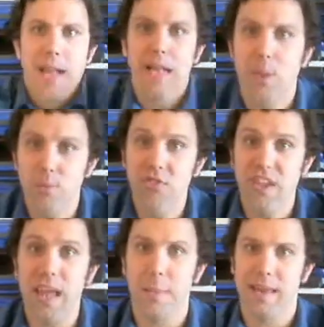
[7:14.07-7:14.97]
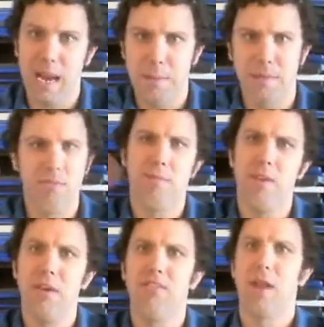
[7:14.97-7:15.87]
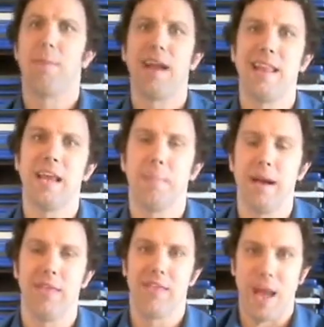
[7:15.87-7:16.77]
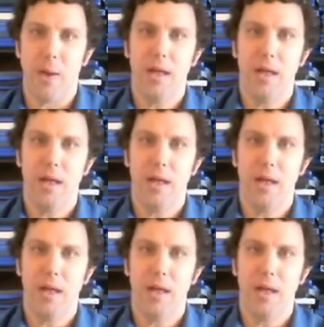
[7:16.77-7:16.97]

And you see it. The camera is very set kind of like mine is now.